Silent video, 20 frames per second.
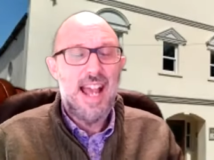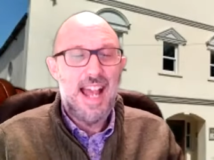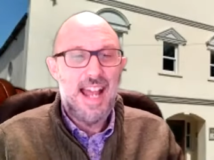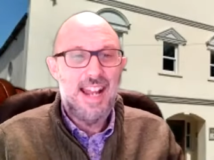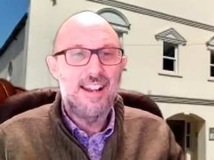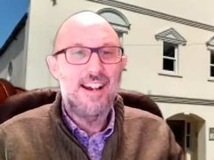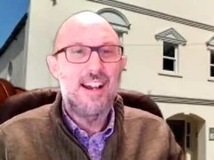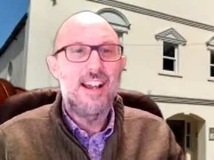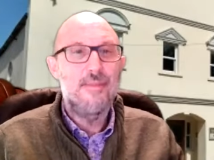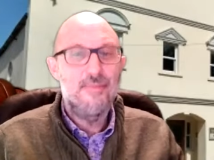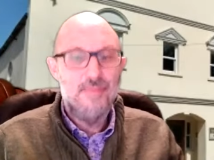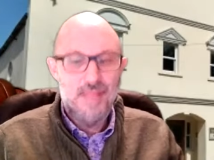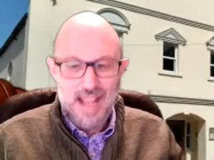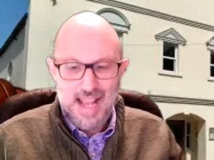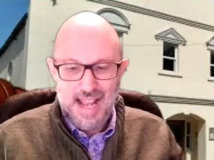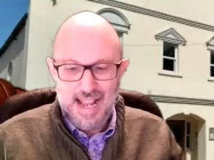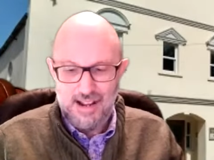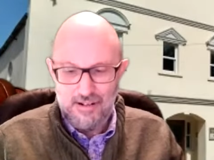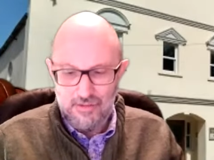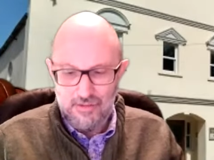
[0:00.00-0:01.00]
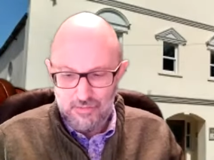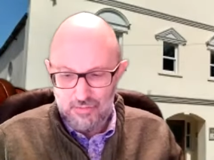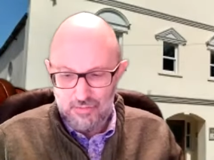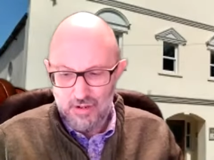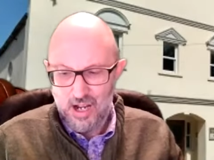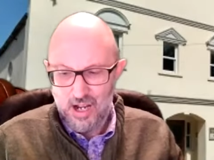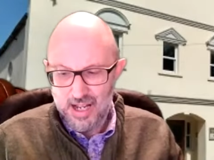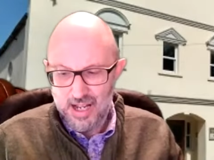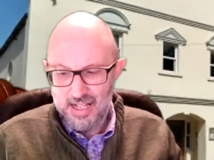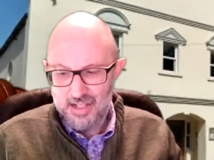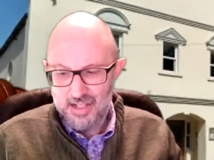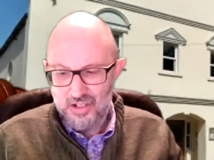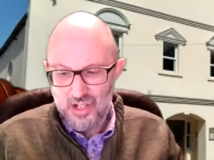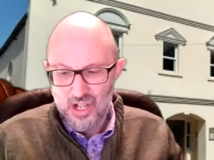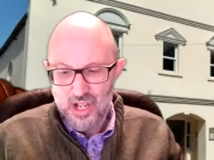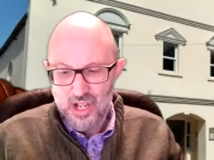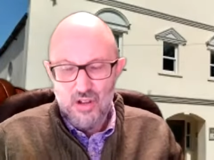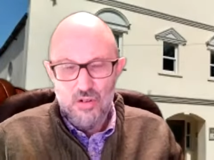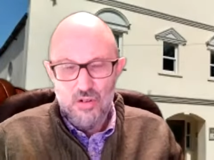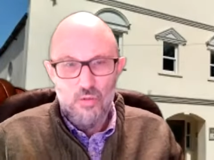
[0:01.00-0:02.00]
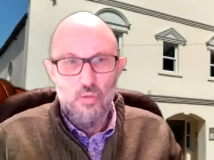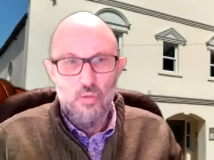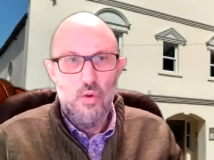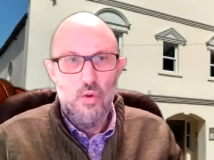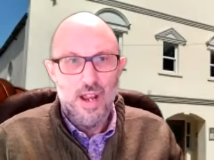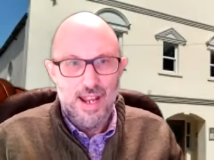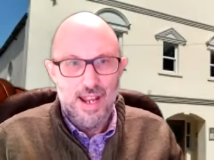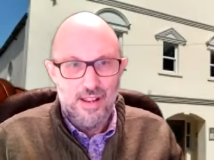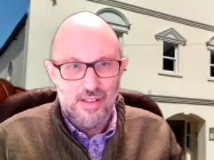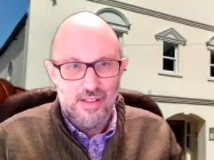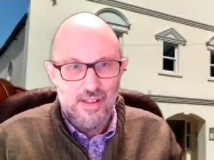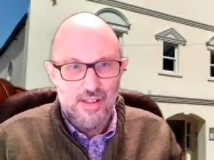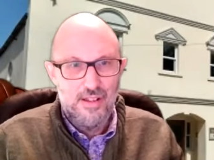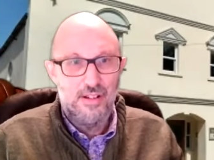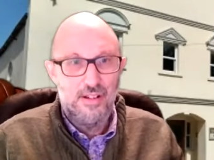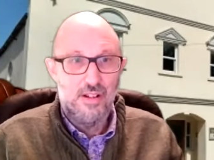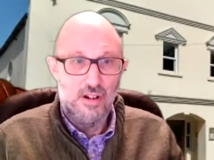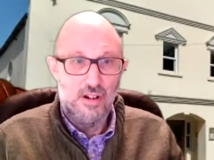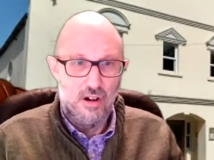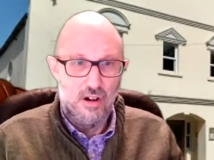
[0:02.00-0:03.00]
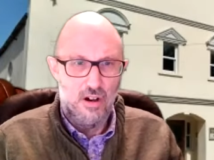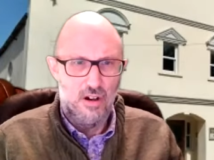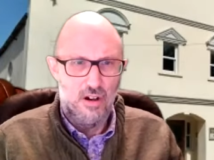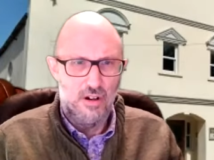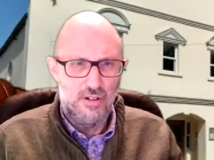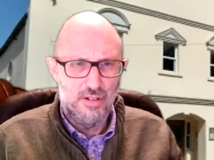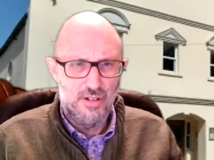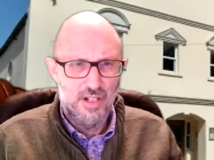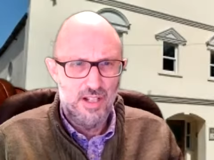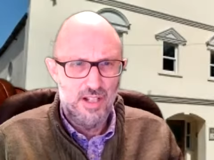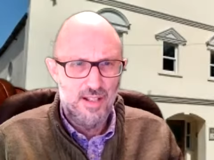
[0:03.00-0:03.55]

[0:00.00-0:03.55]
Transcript: and I am now right with God.